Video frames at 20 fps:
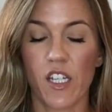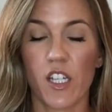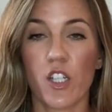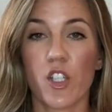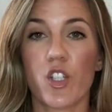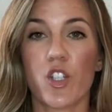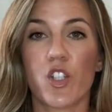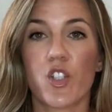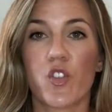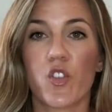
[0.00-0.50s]

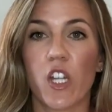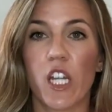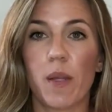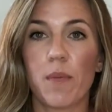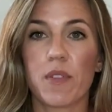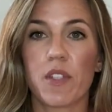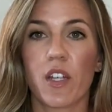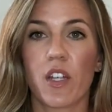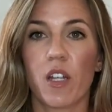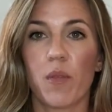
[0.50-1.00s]

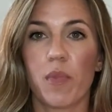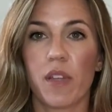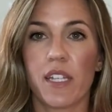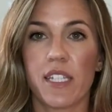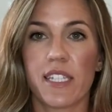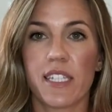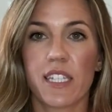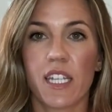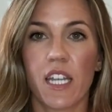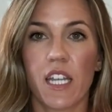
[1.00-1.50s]
Streams are gonna be
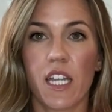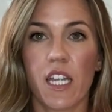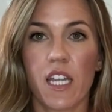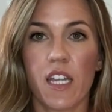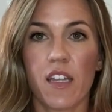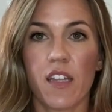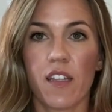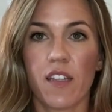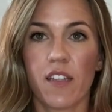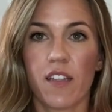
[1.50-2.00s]
a
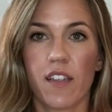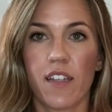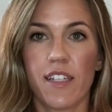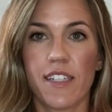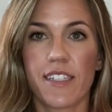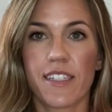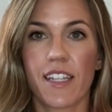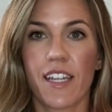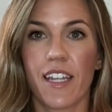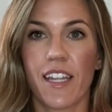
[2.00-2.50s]
skinny,
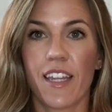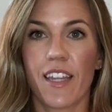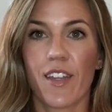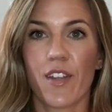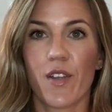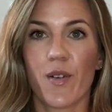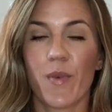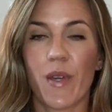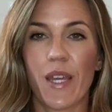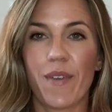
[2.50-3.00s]
a skinny
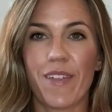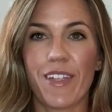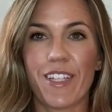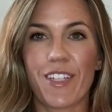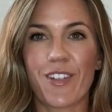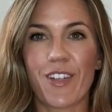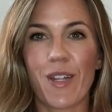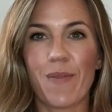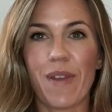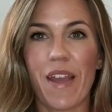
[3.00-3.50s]
little wavy
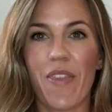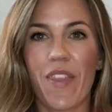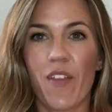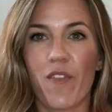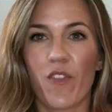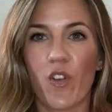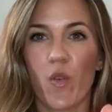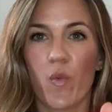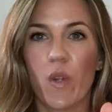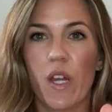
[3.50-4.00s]
stream. And
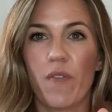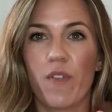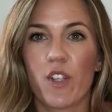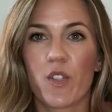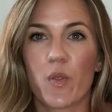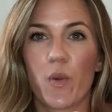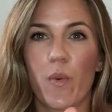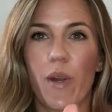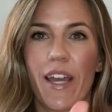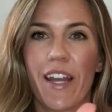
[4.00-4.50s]
then for
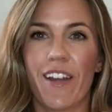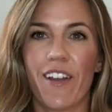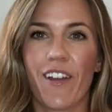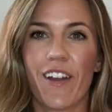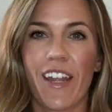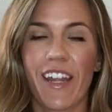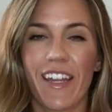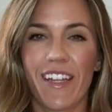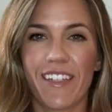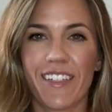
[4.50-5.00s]
rivers, we'll widen
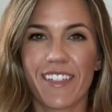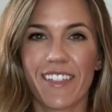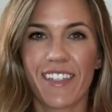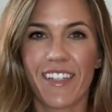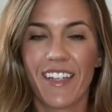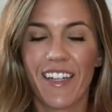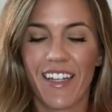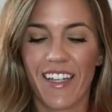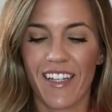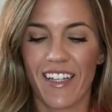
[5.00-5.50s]
our hands.
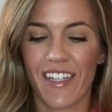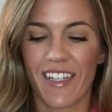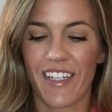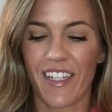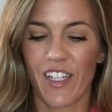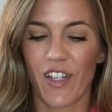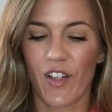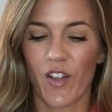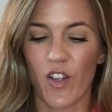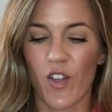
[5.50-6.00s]

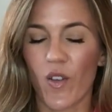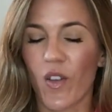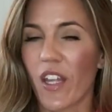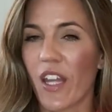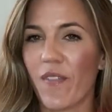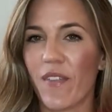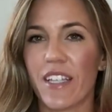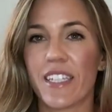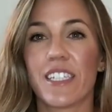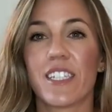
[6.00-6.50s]
You,
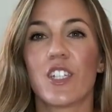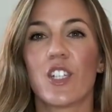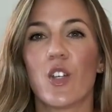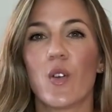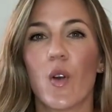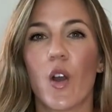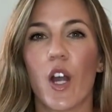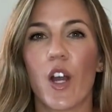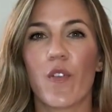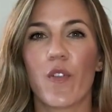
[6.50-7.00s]
if it's
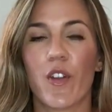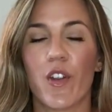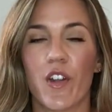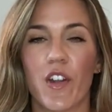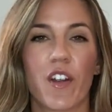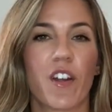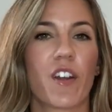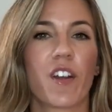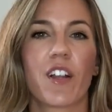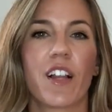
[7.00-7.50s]
too hard for your
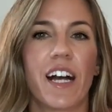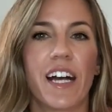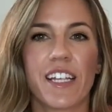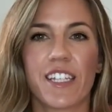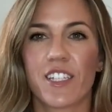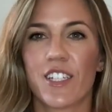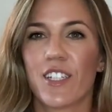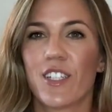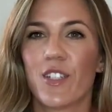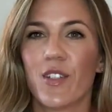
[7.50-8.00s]
younger
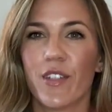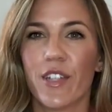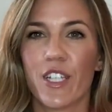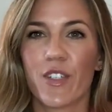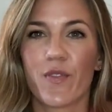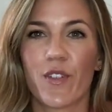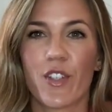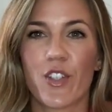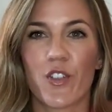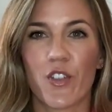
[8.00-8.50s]
class, just do
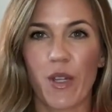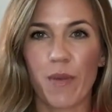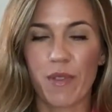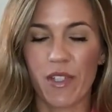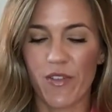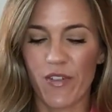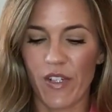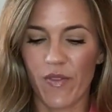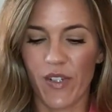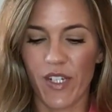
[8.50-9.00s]
this for
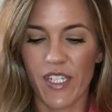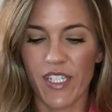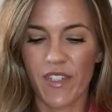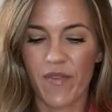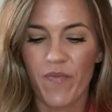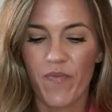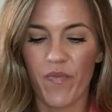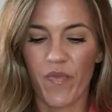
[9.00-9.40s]
streams and rivers.